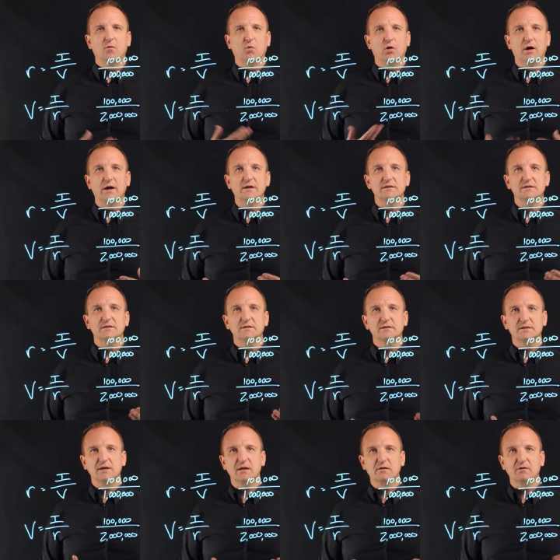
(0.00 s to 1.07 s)
whereas
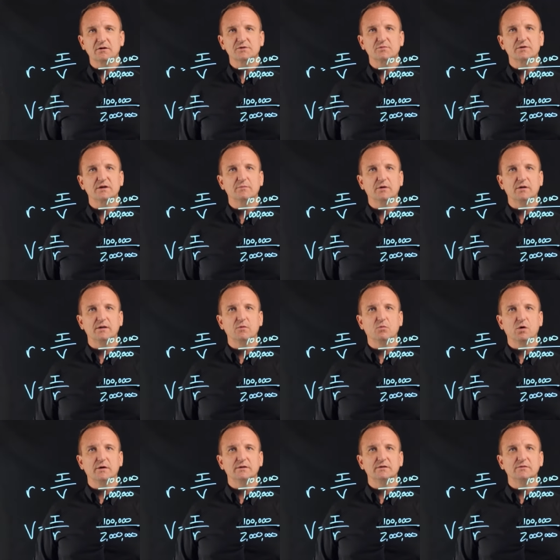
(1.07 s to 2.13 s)
sellers would typically
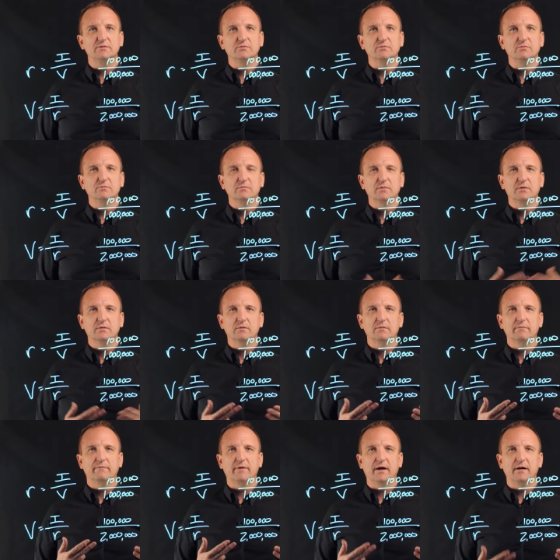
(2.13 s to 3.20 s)
want to
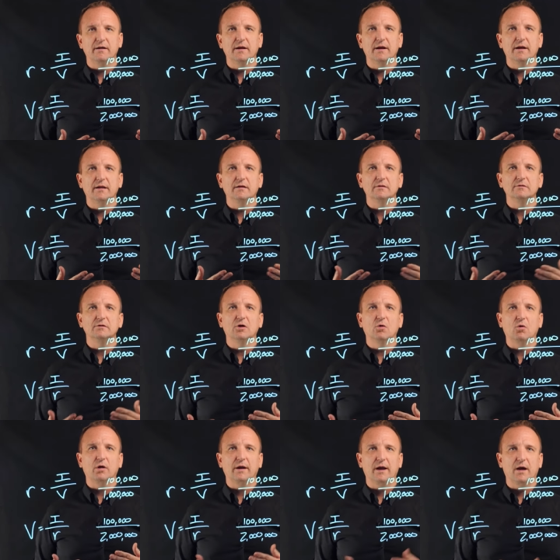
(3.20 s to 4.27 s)
find a
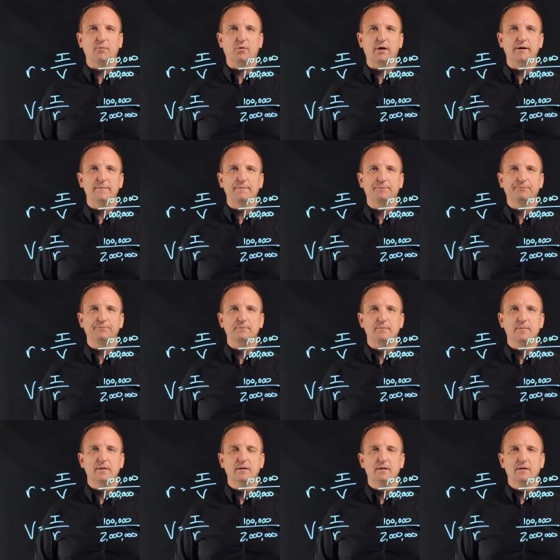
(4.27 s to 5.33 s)
lower cap rate.
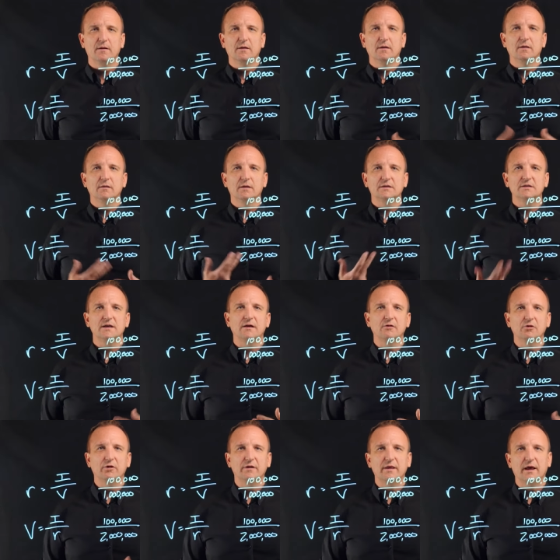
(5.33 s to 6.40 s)
Let's take a
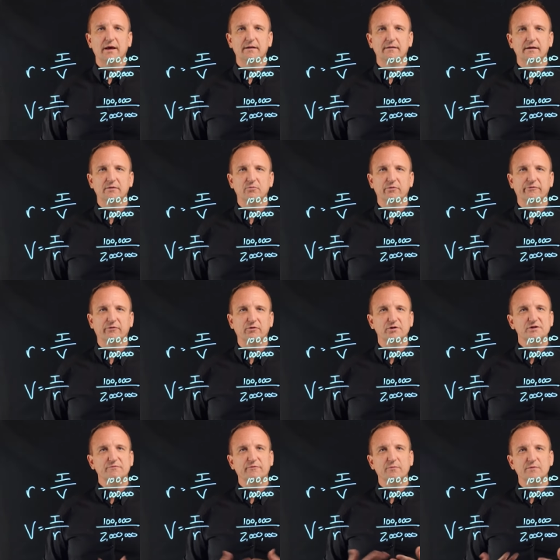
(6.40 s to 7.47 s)
look at that in
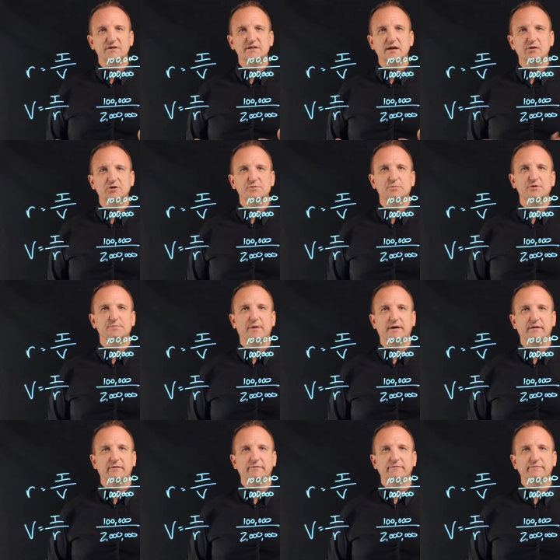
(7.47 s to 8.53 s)
reverse from the seller's
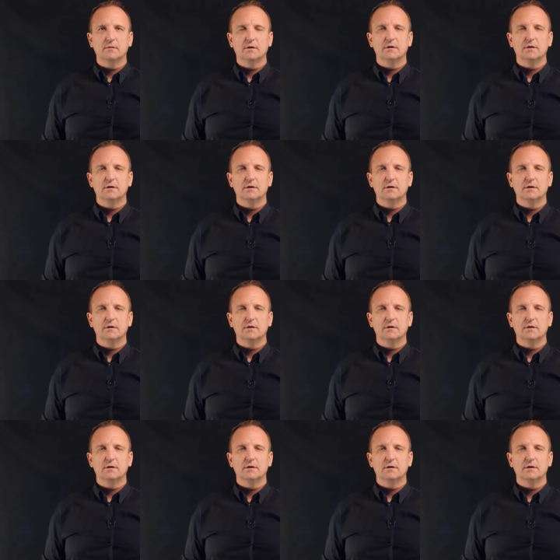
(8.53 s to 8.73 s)
perspective.